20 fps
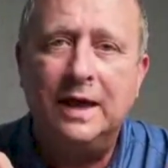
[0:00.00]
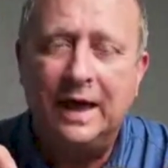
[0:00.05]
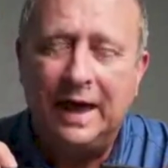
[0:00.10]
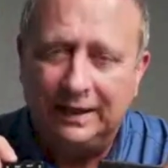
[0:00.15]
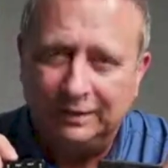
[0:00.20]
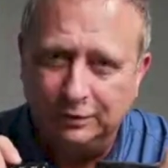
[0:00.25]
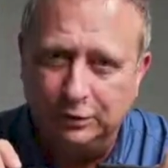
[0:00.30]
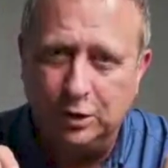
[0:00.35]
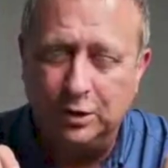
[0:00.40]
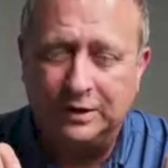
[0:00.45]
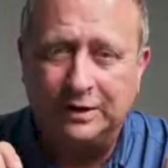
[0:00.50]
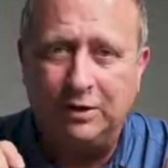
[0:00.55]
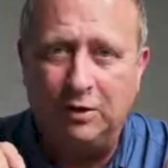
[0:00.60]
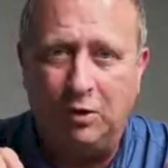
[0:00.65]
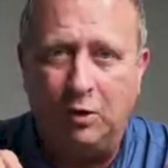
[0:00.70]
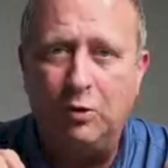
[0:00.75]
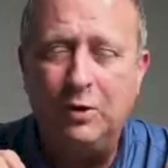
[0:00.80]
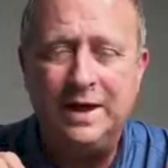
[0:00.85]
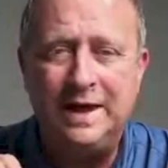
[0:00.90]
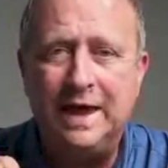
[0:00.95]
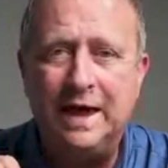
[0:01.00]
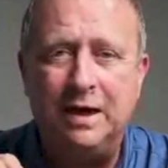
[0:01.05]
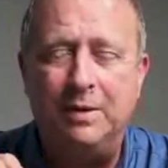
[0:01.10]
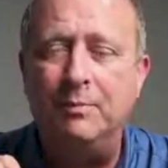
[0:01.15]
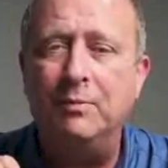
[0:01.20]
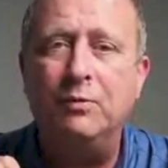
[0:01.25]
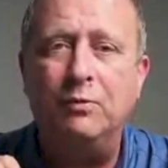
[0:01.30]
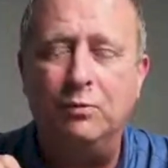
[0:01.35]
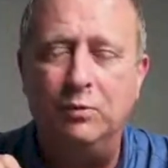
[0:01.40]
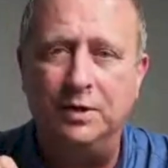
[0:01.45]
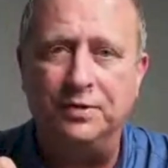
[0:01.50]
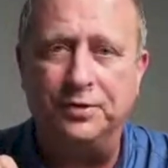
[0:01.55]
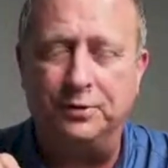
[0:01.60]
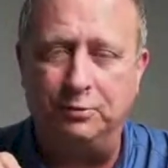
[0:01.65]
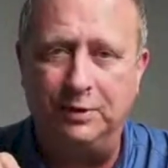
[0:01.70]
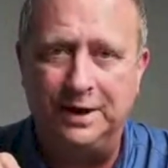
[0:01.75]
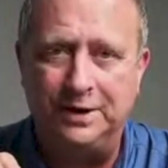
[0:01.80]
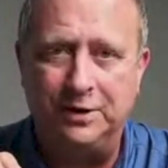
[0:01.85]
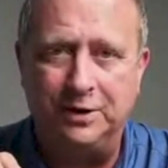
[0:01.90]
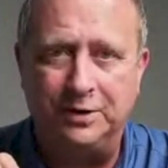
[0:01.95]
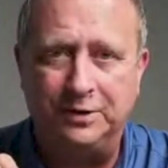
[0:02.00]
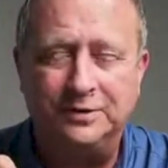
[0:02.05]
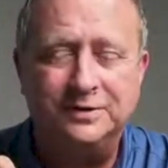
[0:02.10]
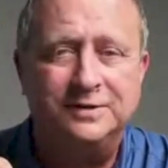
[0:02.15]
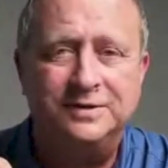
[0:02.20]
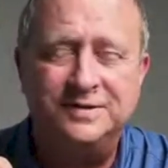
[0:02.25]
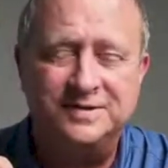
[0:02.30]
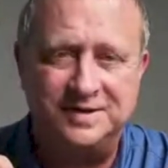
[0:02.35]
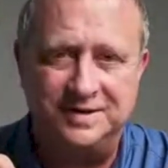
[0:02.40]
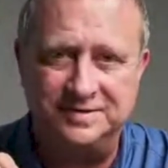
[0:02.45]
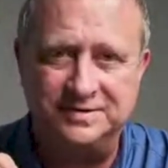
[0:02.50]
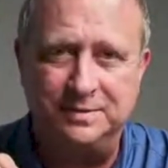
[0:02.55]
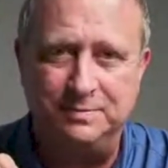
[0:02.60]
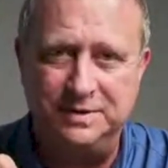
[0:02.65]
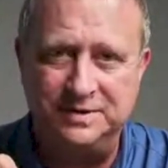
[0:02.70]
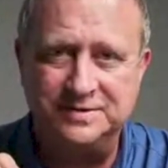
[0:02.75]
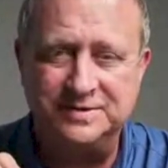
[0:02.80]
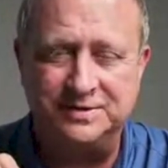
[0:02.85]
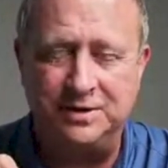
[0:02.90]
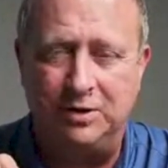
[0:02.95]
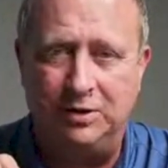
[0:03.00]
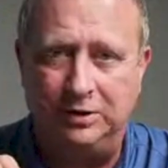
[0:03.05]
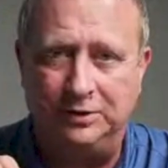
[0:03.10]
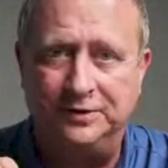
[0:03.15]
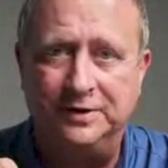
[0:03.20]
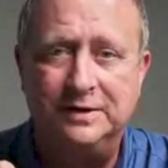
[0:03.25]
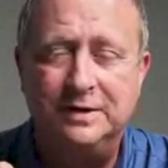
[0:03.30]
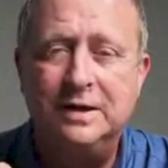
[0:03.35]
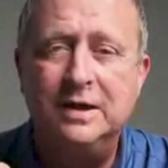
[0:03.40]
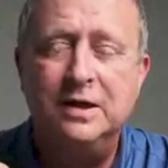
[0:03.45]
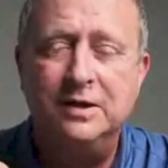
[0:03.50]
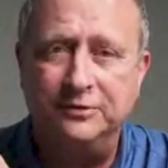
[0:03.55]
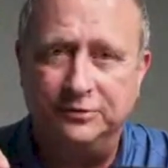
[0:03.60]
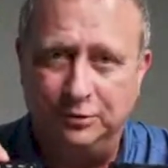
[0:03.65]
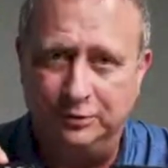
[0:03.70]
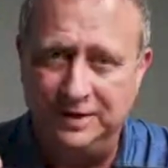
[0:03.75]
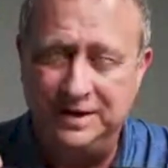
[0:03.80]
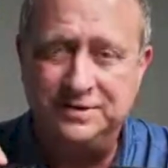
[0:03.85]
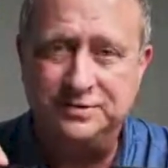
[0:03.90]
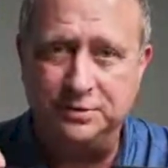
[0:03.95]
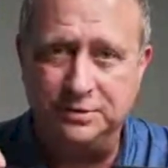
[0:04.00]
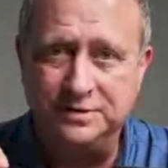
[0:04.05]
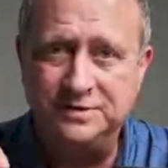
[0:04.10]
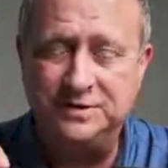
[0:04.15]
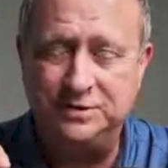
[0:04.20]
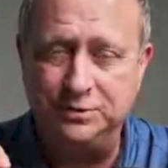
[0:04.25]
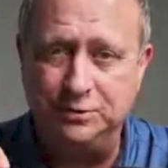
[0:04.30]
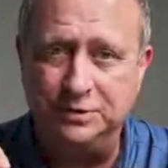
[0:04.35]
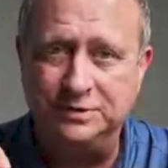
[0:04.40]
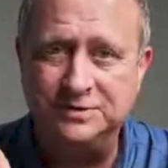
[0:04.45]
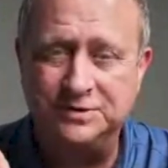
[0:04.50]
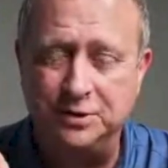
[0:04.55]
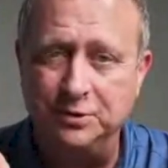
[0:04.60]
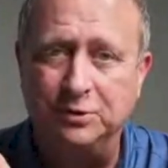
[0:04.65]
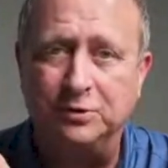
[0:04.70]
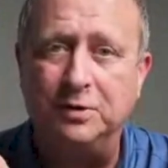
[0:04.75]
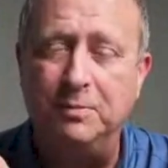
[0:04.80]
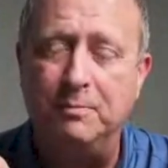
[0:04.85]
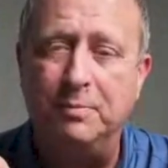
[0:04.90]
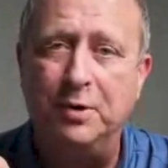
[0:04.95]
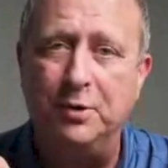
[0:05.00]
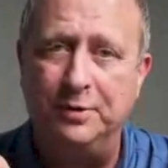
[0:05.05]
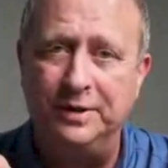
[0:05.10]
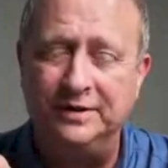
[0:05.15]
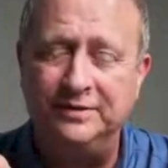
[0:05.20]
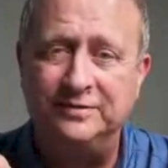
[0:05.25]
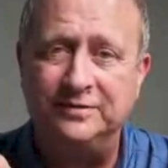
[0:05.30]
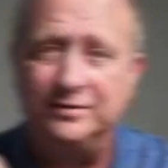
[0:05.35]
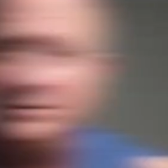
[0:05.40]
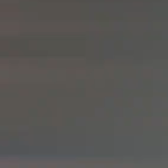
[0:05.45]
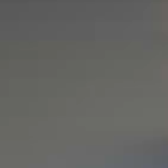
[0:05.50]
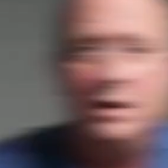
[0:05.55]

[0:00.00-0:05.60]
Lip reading: look OEM with the radar system installed. So these are the two internal components.